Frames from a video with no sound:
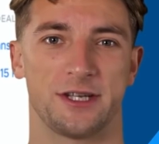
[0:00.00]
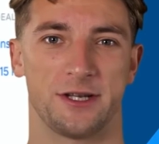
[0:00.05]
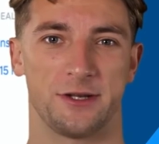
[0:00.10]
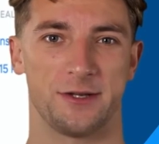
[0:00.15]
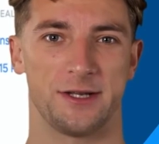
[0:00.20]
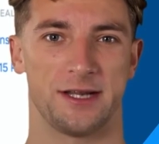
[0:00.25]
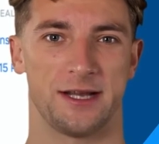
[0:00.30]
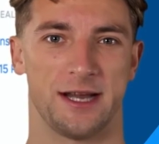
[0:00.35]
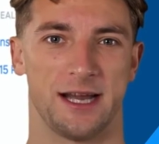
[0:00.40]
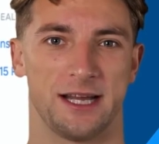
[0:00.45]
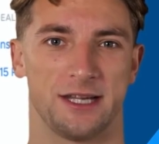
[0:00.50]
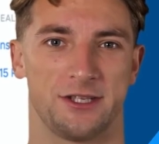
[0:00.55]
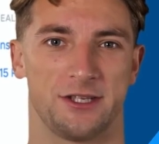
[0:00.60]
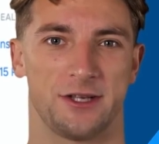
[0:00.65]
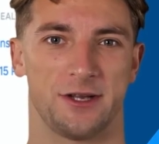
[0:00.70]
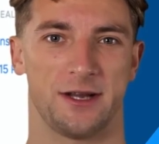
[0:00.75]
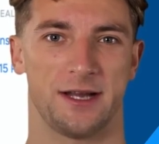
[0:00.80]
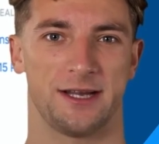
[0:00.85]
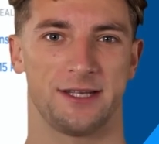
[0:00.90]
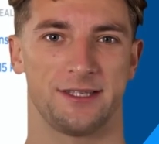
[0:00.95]

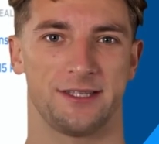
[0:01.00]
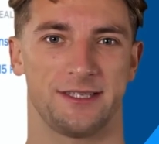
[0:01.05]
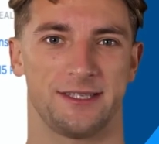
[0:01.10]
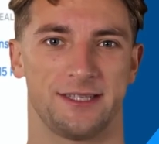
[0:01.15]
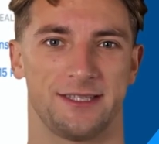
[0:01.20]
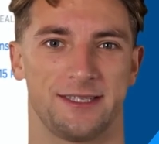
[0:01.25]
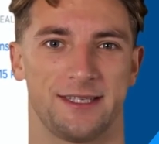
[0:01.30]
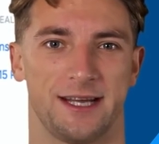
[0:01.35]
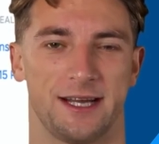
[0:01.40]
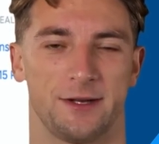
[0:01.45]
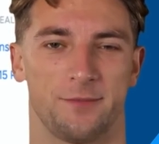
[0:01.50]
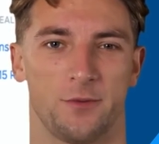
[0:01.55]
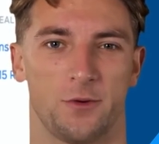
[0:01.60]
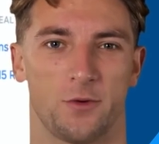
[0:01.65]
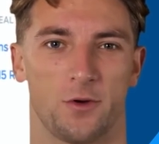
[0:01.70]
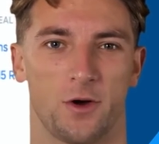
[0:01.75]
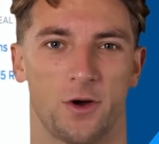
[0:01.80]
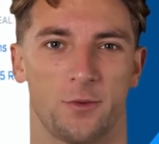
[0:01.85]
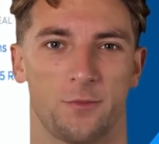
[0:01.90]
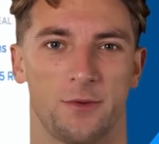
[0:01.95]
communication into sustainable
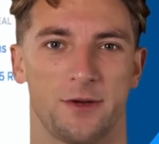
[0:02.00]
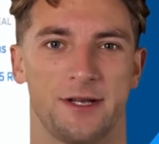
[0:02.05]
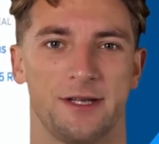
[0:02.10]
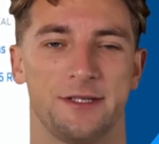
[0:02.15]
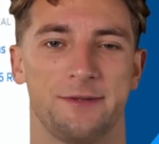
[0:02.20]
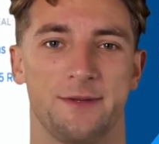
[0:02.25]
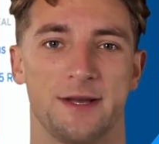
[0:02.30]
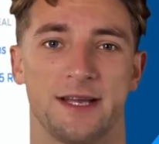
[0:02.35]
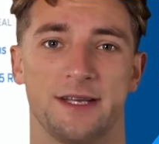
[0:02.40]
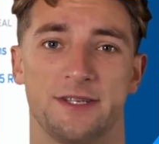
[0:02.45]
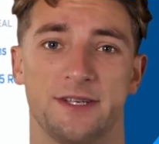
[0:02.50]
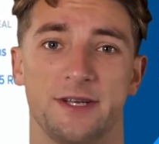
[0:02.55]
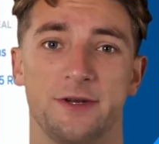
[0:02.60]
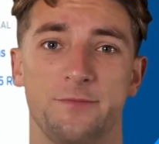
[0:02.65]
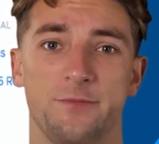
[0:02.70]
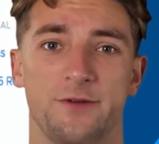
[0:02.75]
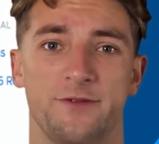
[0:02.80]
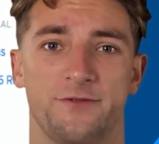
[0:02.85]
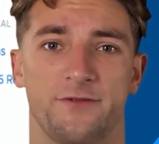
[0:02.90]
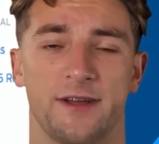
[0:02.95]
corporate expansion
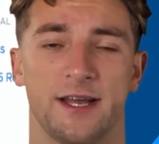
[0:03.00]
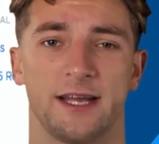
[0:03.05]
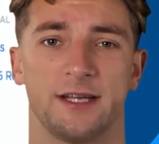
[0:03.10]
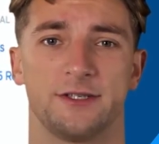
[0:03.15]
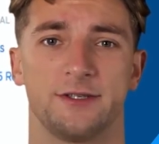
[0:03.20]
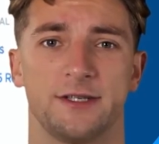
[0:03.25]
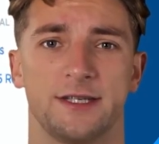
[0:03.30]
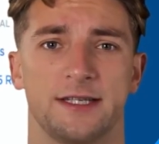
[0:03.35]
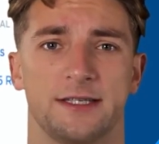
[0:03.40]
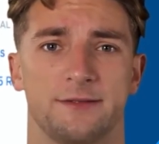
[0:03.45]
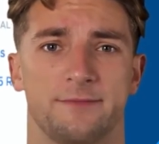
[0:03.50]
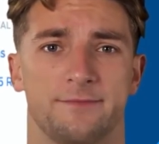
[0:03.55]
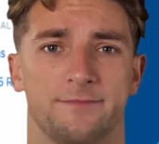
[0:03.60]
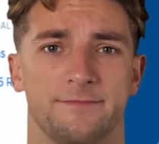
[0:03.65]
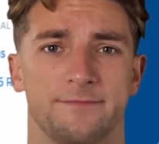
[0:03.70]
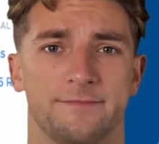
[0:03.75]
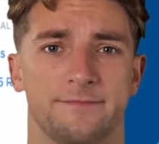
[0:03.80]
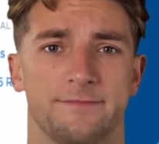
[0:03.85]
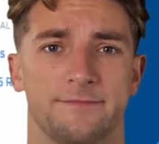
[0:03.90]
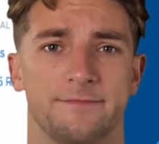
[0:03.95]
with Flash Lead.
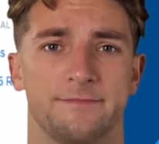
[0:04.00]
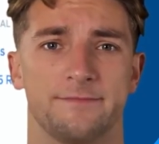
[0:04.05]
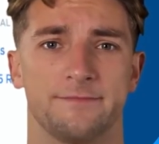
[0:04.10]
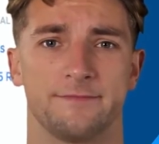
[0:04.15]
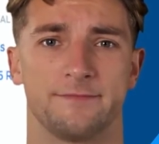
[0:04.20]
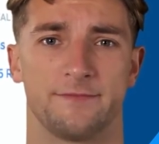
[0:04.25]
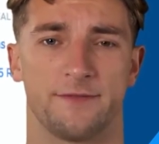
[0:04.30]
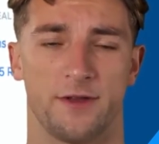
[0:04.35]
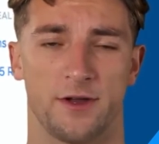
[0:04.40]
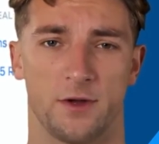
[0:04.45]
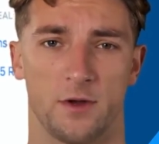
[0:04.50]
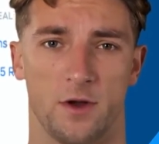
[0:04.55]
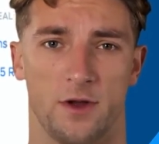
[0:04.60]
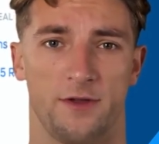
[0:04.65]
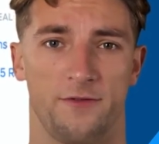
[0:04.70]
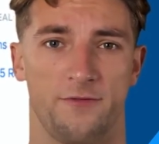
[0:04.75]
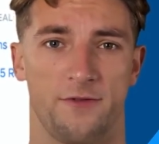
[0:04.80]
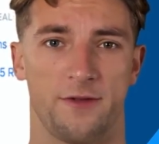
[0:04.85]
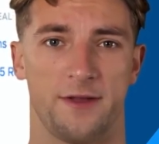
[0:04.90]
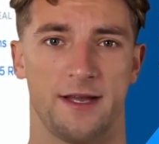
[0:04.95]
For more
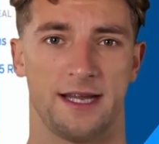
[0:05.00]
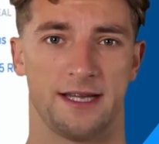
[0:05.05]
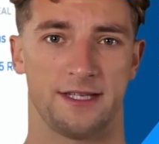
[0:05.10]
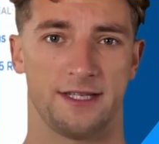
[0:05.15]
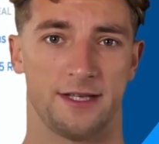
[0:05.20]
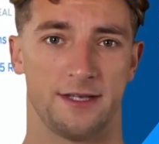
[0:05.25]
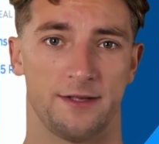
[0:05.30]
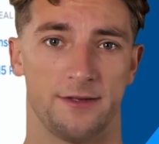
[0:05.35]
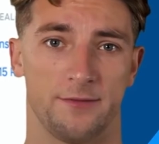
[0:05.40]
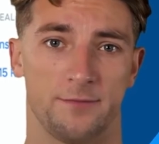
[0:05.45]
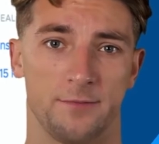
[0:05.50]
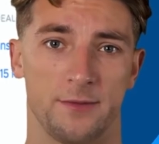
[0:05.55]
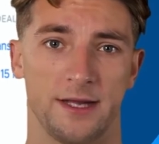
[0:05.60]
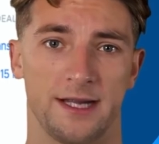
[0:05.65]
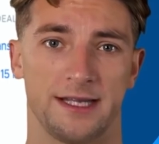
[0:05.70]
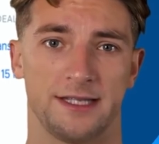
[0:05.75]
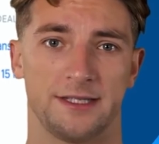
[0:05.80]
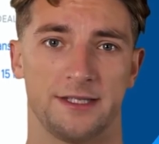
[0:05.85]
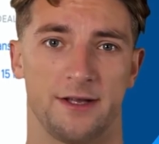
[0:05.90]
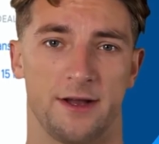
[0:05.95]
information,
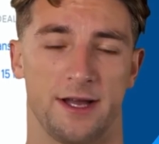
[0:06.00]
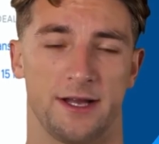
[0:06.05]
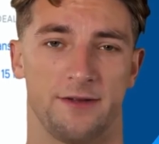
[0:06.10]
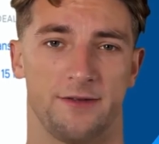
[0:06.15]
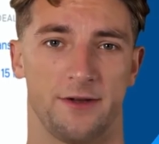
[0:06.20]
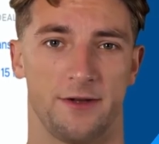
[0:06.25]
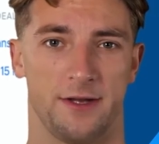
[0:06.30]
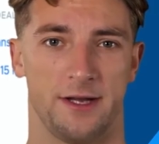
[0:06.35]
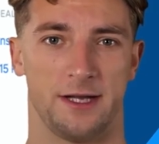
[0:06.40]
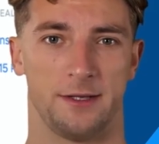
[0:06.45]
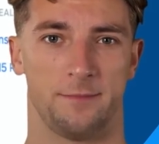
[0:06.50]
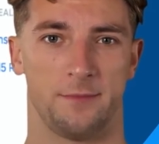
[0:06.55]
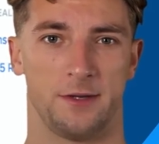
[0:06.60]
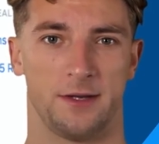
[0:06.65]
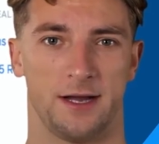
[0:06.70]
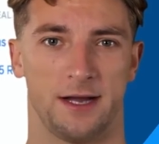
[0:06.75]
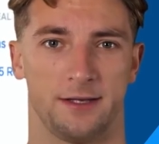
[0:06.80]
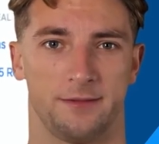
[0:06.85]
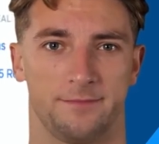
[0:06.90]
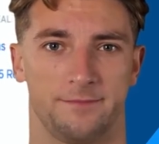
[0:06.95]
please click the link
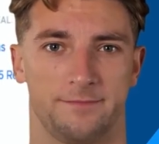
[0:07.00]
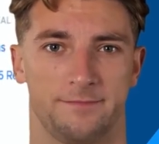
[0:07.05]
below.